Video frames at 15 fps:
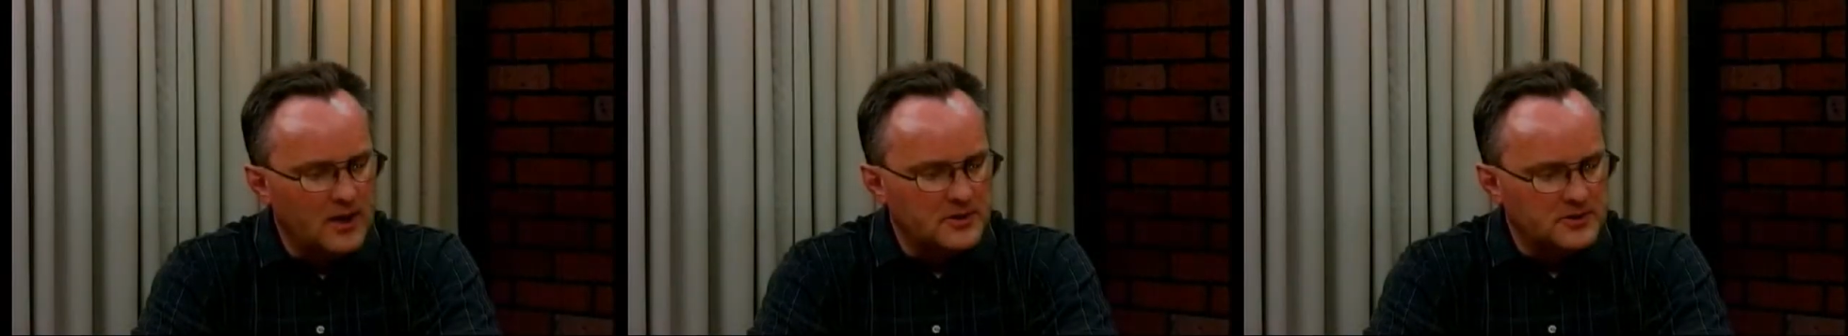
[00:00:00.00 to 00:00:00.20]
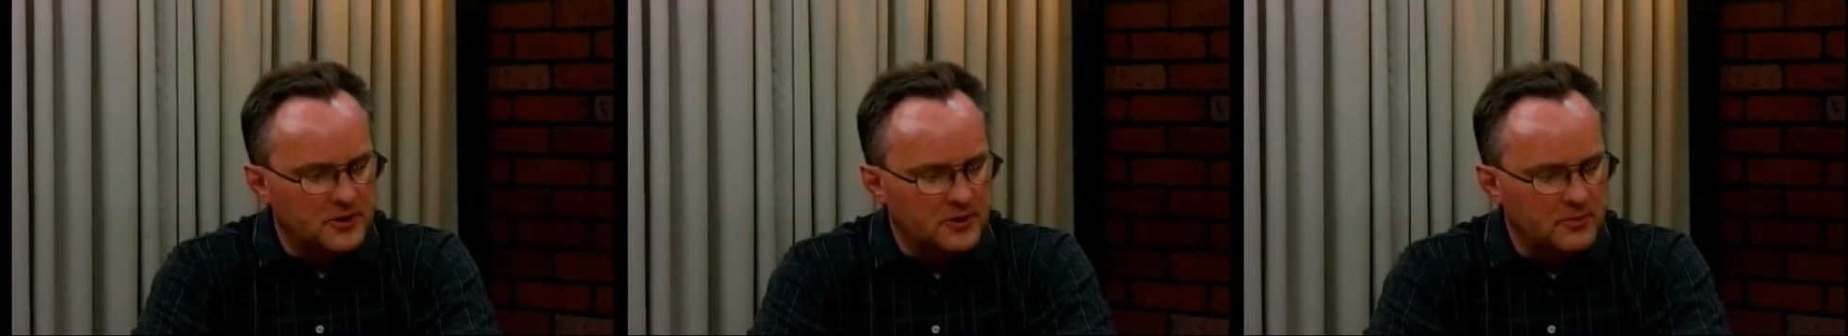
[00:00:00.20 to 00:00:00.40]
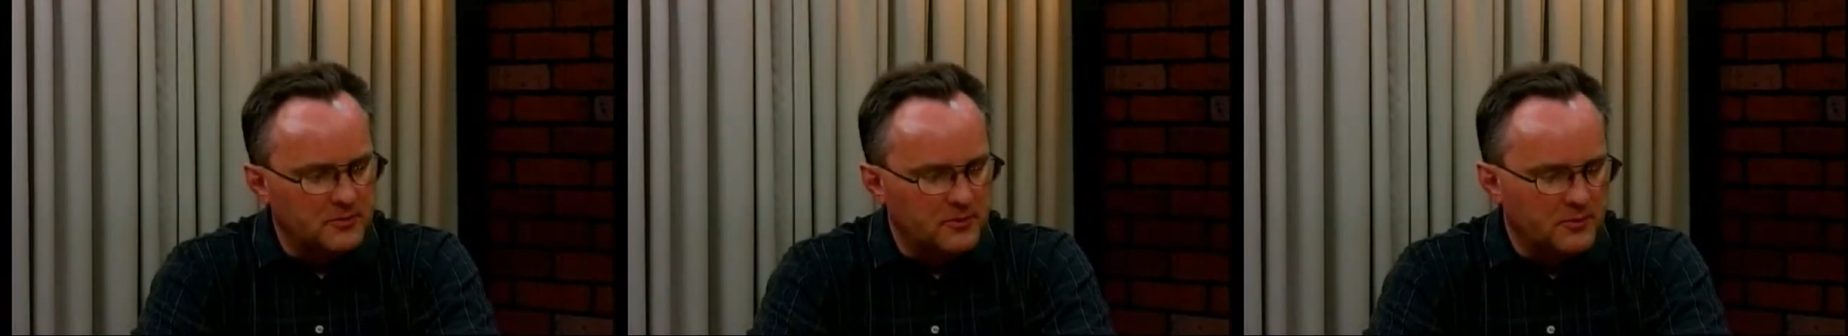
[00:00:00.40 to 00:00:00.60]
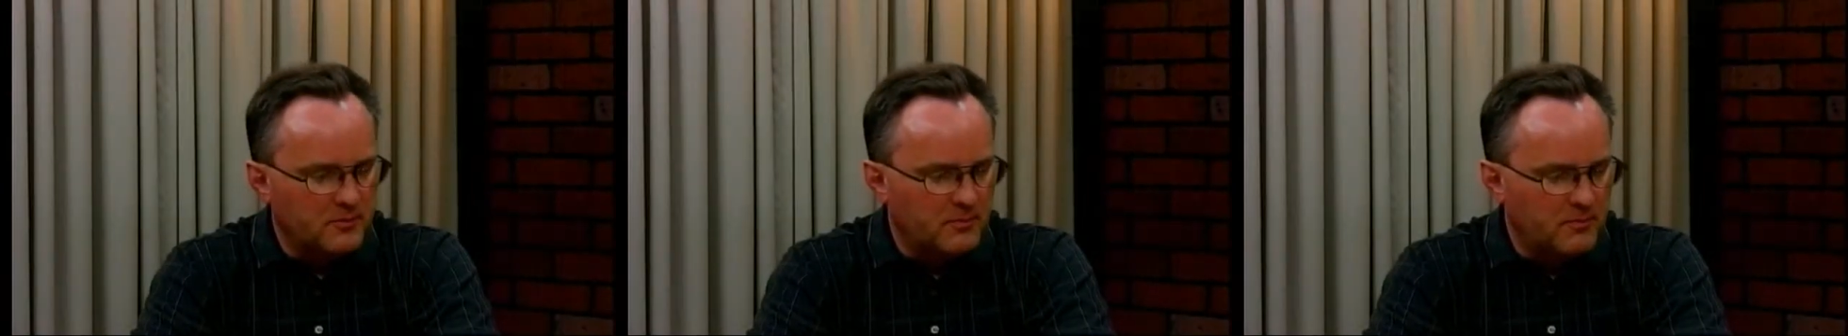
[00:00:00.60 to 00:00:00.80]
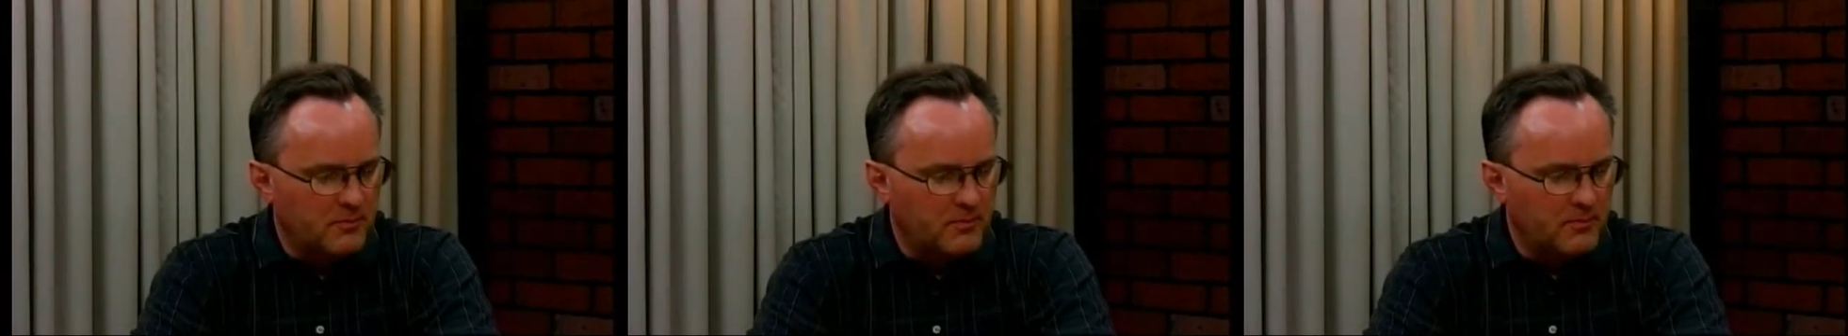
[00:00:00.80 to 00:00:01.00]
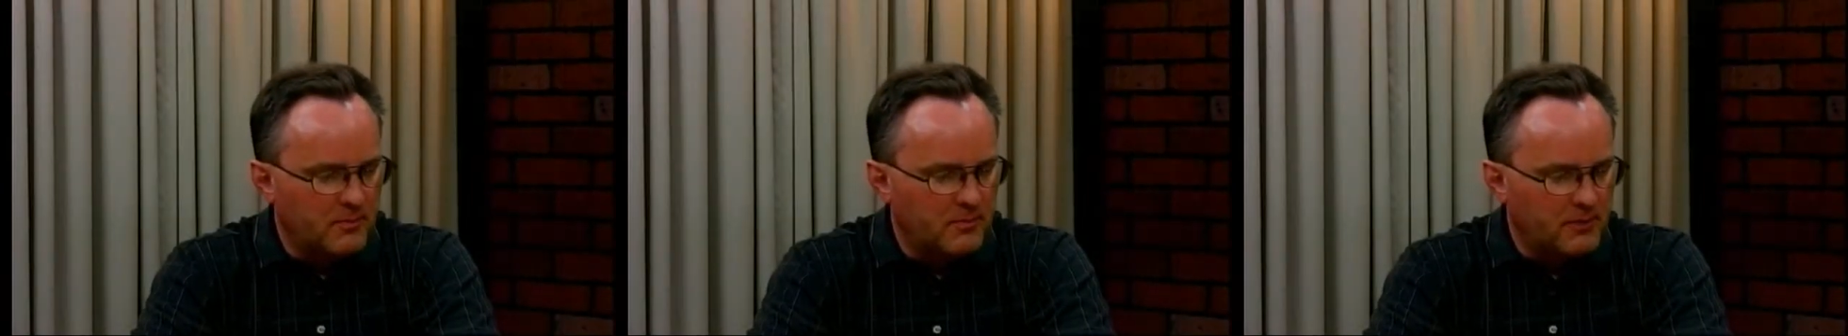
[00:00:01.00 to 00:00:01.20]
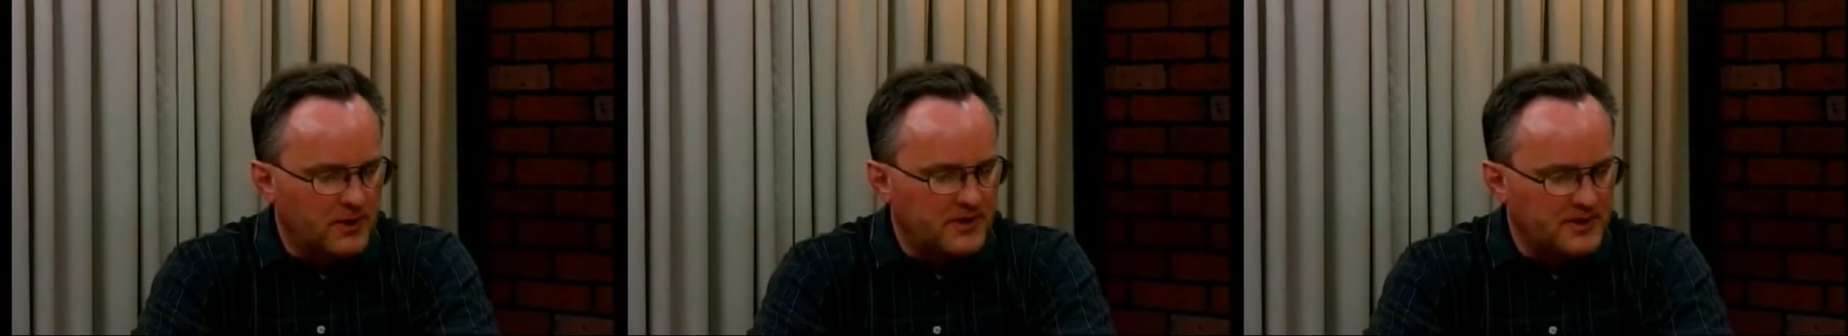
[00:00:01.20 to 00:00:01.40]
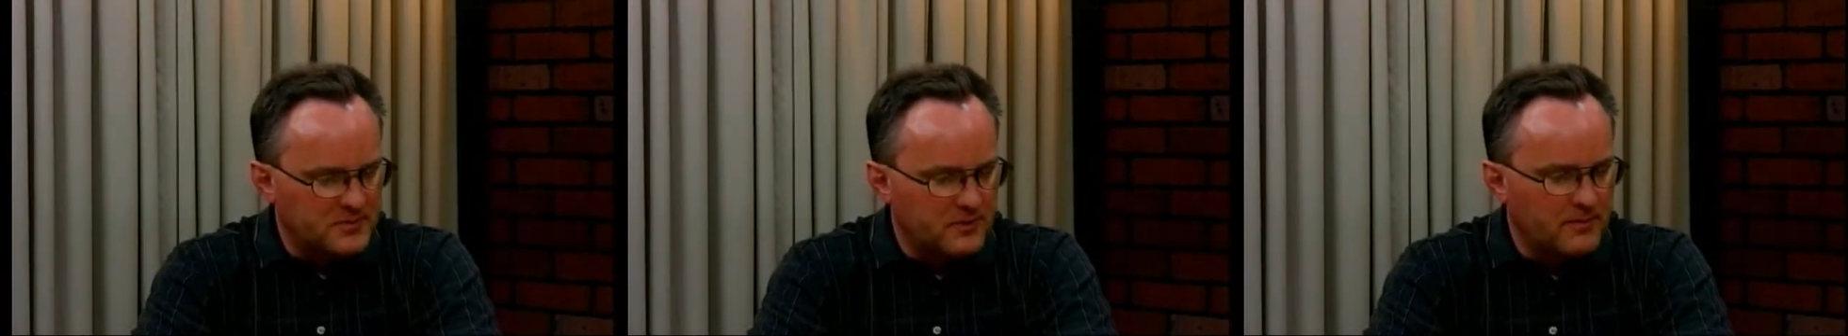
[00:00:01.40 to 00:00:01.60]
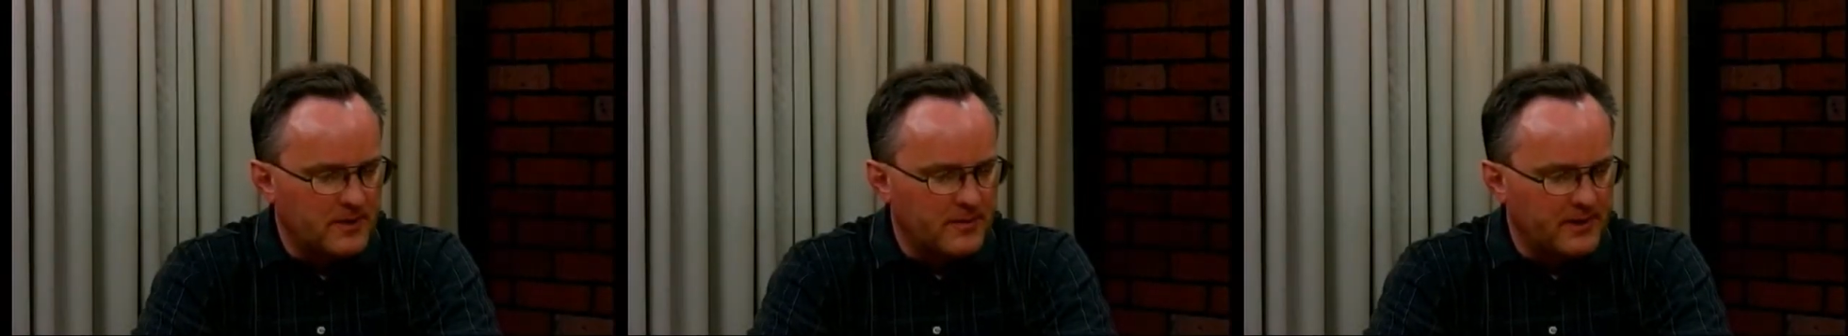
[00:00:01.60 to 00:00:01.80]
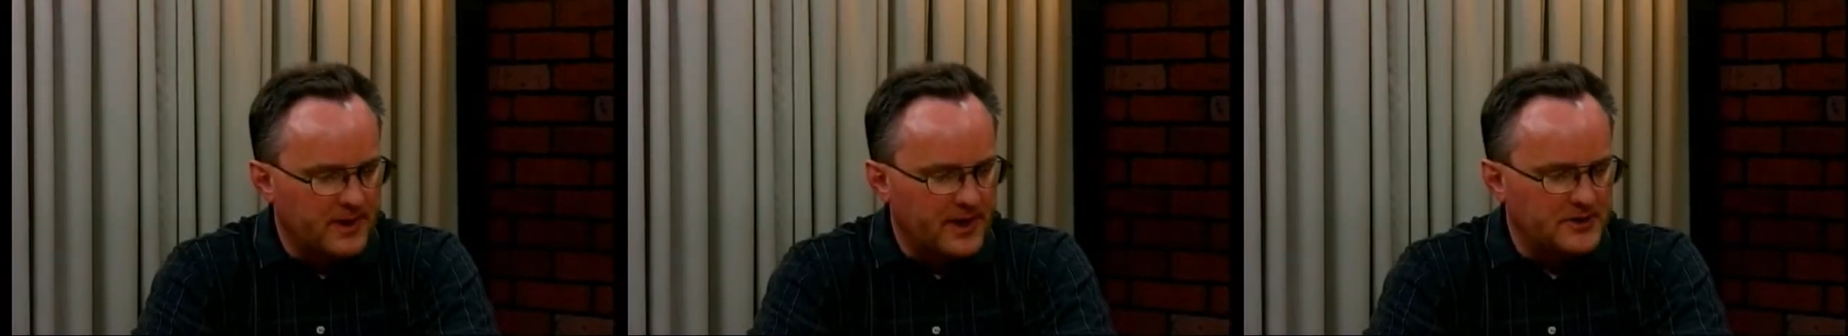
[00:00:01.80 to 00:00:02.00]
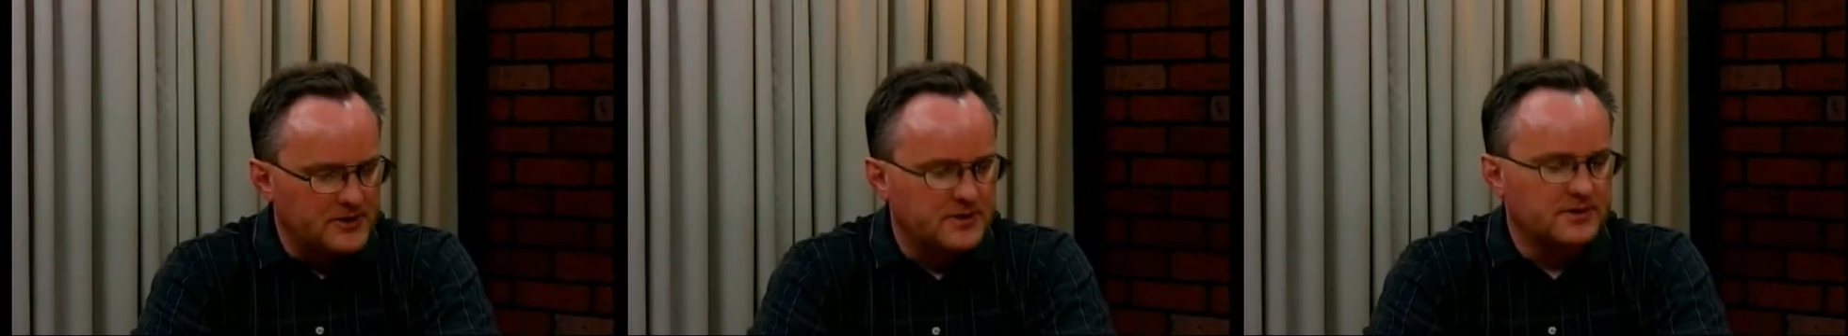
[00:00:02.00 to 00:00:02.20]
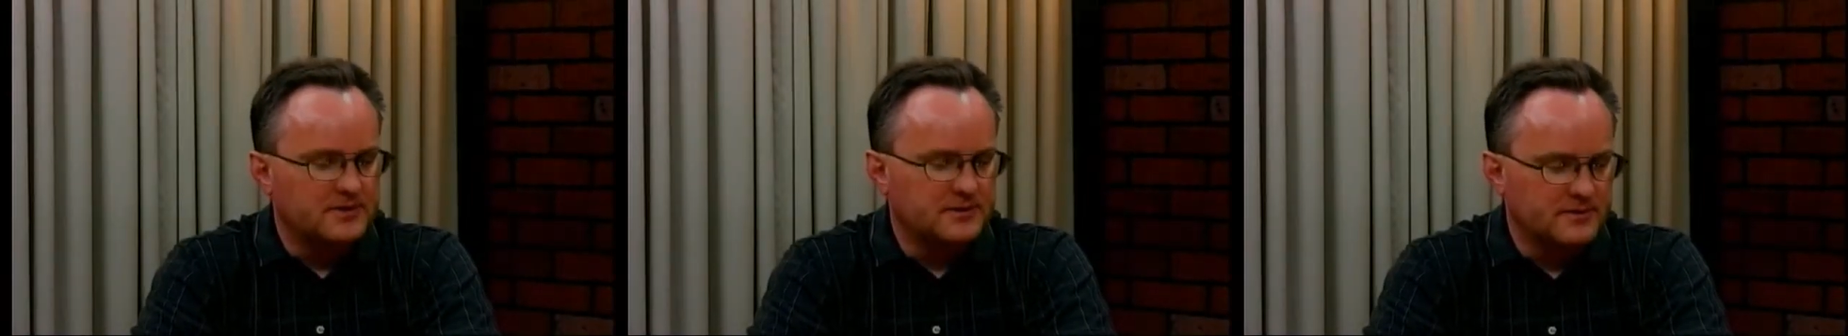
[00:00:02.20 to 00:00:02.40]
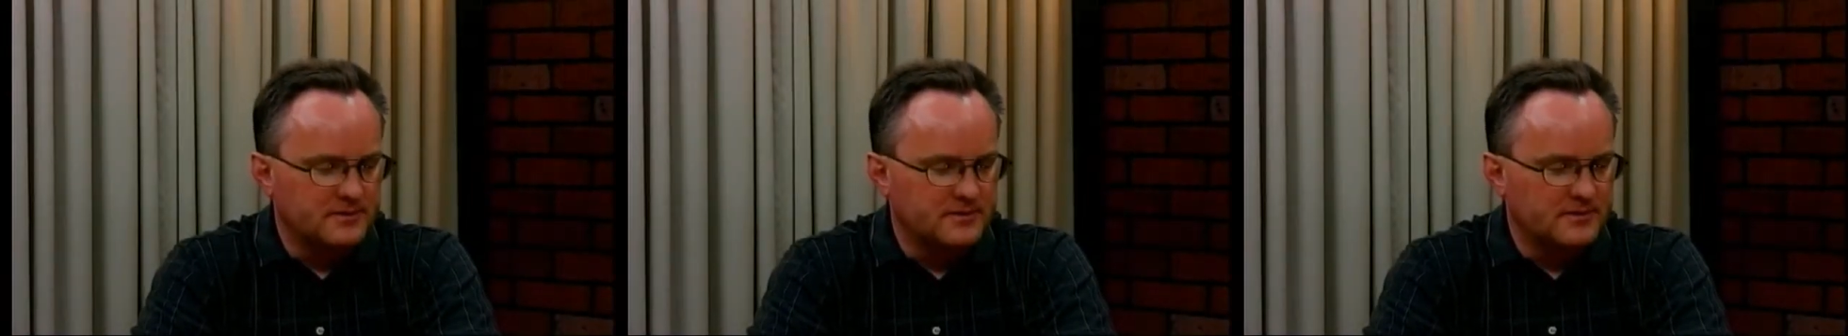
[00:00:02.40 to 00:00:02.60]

So you print this one publication